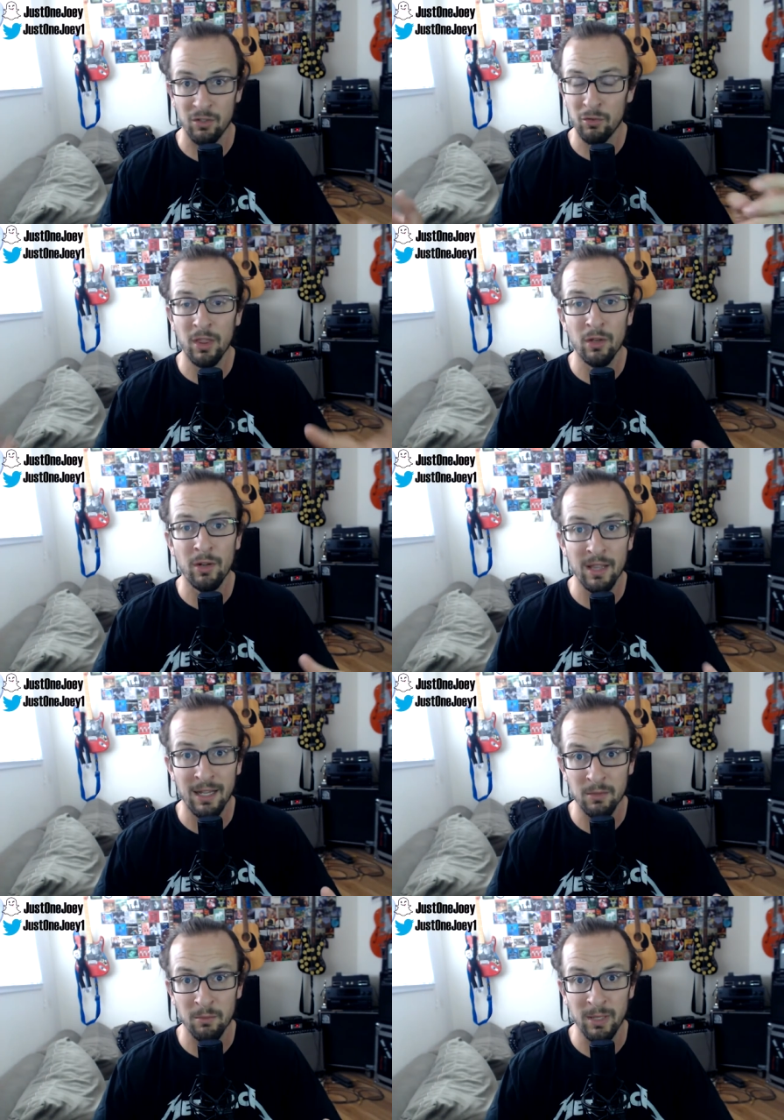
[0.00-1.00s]
There's only
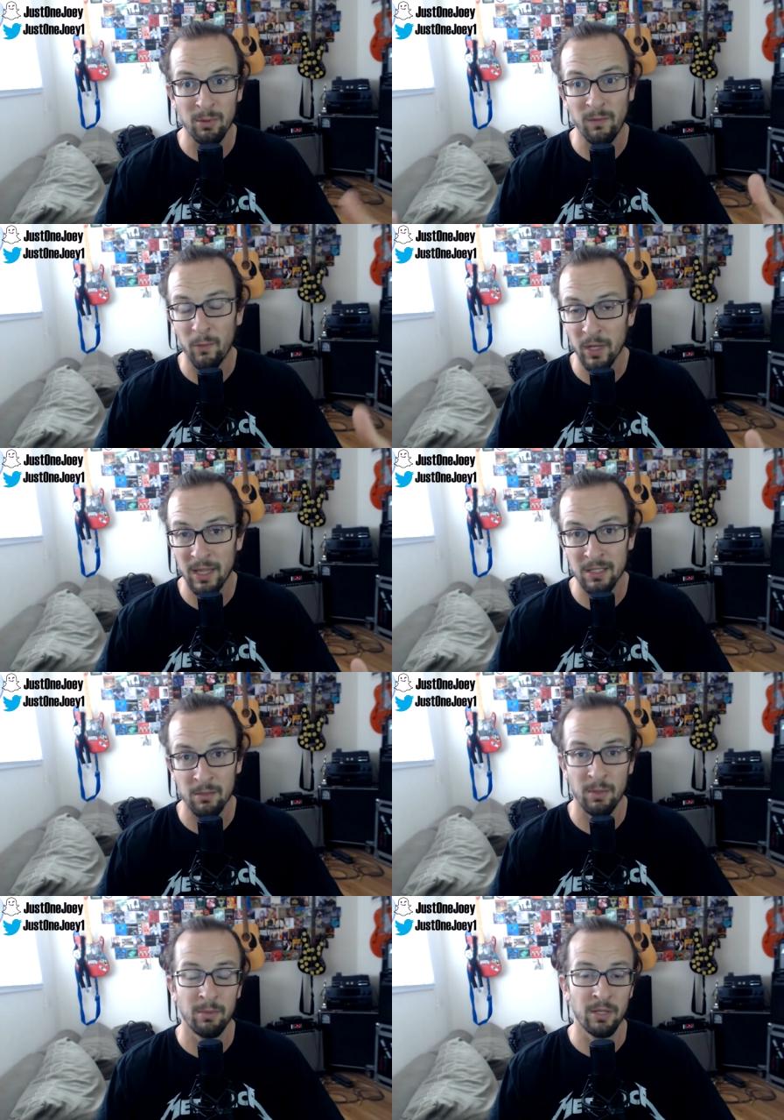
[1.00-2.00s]
30,000 people,
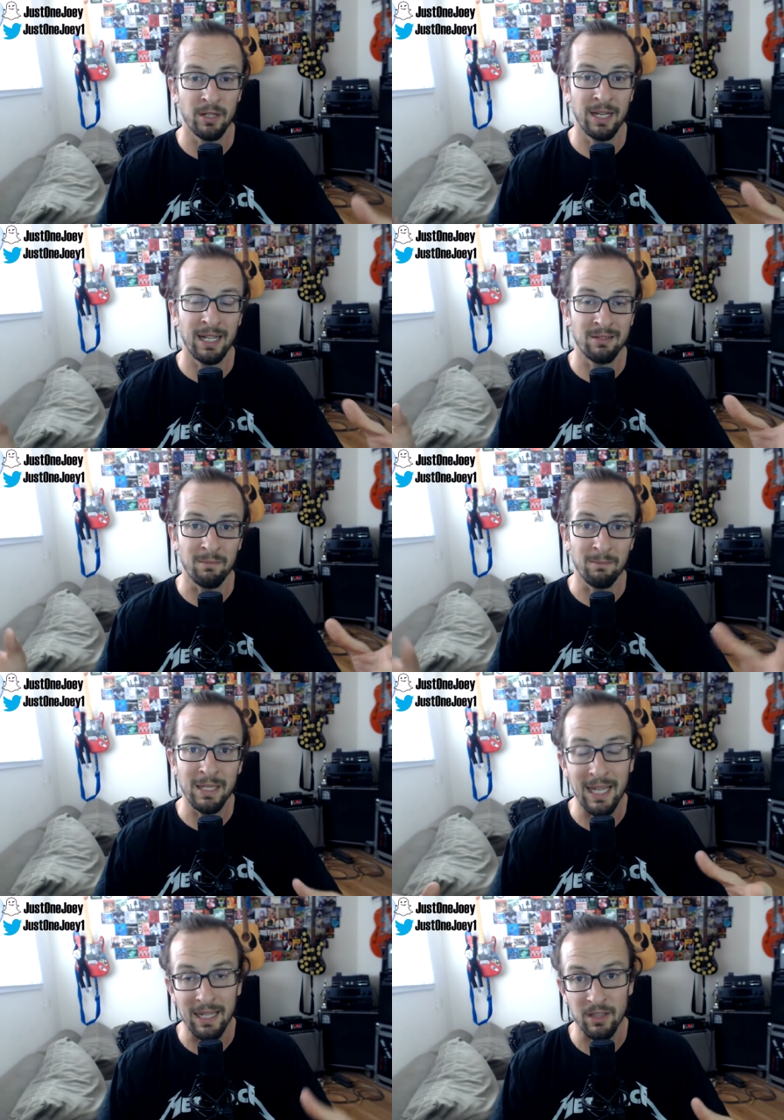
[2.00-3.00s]
40,000 people that are going to actually
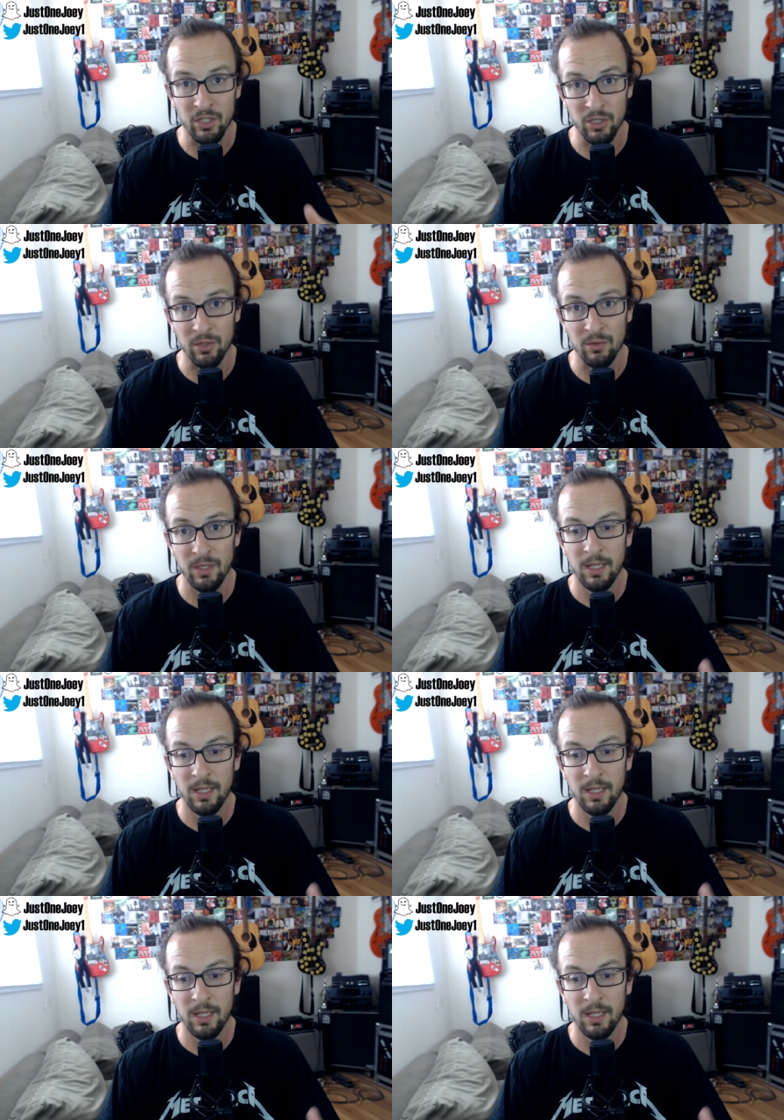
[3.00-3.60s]
be at the show.